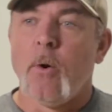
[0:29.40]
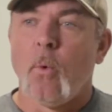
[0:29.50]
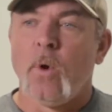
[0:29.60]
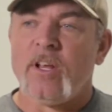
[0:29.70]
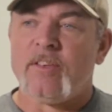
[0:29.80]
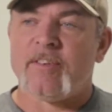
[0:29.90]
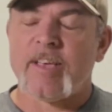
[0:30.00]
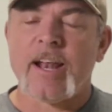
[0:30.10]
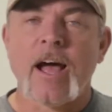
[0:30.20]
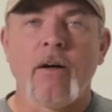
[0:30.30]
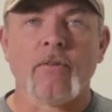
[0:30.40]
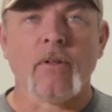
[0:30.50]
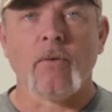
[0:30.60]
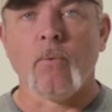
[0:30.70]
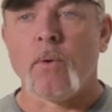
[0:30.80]
We set out,
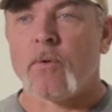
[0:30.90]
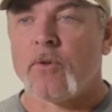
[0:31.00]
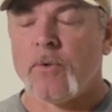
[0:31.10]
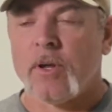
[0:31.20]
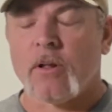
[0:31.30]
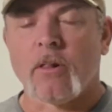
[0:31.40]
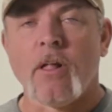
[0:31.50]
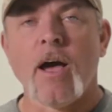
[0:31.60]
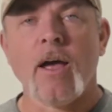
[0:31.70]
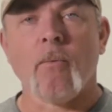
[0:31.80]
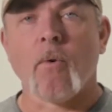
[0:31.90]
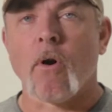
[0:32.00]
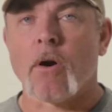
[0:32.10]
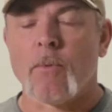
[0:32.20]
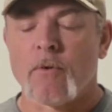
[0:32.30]
we were doing client
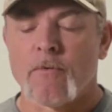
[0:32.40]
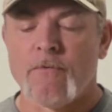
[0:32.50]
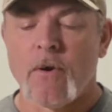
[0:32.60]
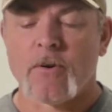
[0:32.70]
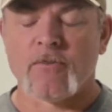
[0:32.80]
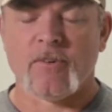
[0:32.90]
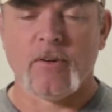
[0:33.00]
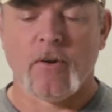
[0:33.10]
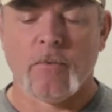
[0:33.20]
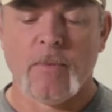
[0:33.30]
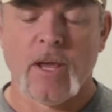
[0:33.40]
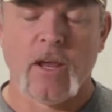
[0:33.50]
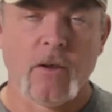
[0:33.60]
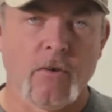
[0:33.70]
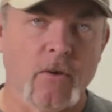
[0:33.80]
work, we were focusing on
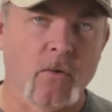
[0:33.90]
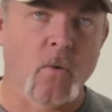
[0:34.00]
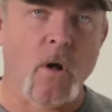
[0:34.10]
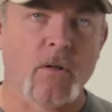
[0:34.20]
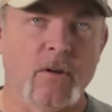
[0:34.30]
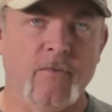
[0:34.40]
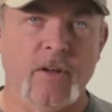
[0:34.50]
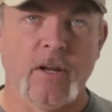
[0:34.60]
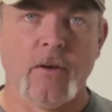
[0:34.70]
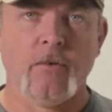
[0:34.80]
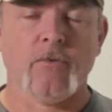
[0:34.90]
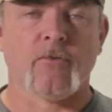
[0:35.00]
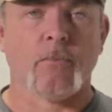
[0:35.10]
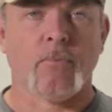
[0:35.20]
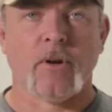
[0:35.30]
making good quality videos
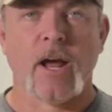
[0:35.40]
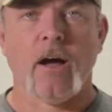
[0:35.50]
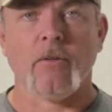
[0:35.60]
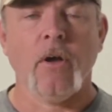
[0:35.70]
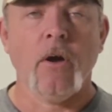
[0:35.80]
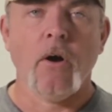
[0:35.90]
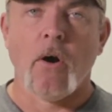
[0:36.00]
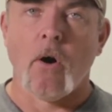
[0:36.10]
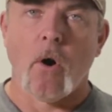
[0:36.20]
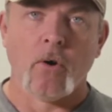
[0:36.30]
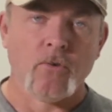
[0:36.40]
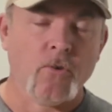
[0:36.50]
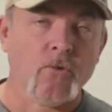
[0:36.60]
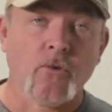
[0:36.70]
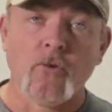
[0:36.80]
to put out on
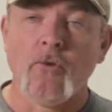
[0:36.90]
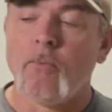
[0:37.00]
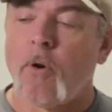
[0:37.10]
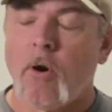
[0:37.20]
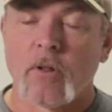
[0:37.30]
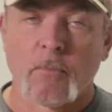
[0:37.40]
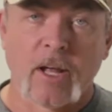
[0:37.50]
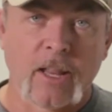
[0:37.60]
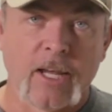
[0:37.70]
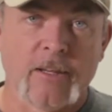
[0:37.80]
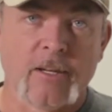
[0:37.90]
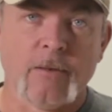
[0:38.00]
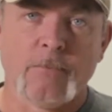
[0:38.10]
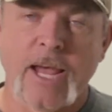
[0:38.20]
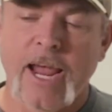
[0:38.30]
YouTube, on my
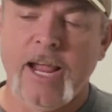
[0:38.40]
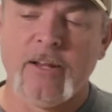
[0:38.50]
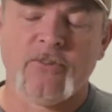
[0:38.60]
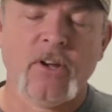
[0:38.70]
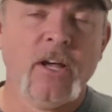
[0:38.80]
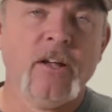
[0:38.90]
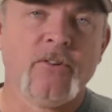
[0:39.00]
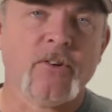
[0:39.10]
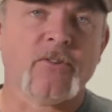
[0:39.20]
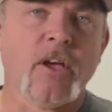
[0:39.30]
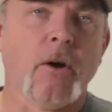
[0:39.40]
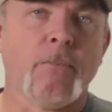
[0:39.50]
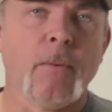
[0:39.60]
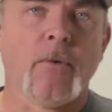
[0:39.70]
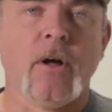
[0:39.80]
LinkedIn page, just to
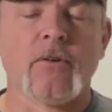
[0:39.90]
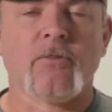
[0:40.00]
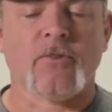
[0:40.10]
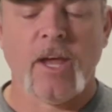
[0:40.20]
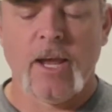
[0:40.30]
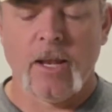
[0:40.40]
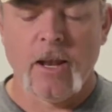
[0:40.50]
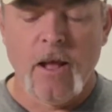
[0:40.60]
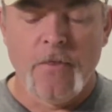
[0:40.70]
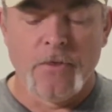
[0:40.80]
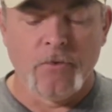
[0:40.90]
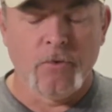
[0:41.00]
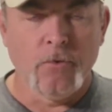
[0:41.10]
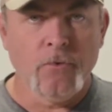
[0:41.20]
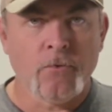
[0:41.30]
help people understand the
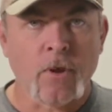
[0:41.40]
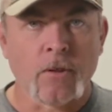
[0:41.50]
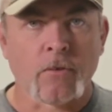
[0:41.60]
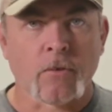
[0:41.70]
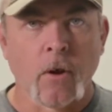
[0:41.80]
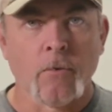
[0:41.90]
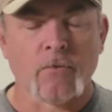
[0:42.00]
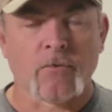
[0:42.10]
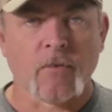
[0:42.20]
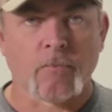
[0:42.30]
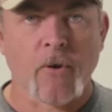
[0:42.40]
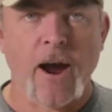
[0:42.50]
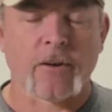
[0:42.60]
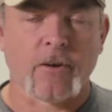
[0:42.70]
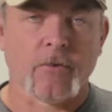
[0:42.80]
do's and the don'ts of
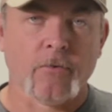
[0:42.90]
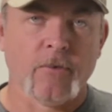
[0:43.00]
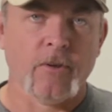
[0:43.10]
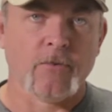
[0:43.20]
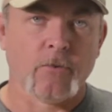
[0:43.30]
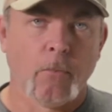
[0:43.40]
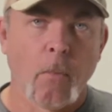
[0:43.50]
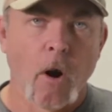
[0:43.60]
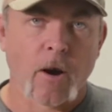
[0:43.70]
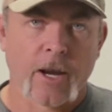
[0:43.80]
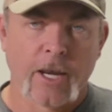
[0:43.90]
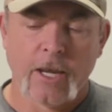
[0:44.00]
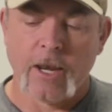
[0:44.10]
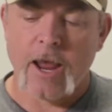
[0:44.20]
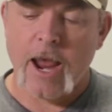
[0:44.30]
practical digital
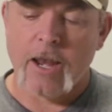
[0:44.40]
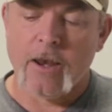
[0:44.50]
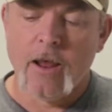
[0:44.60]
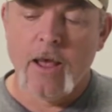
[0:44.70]
marketing. And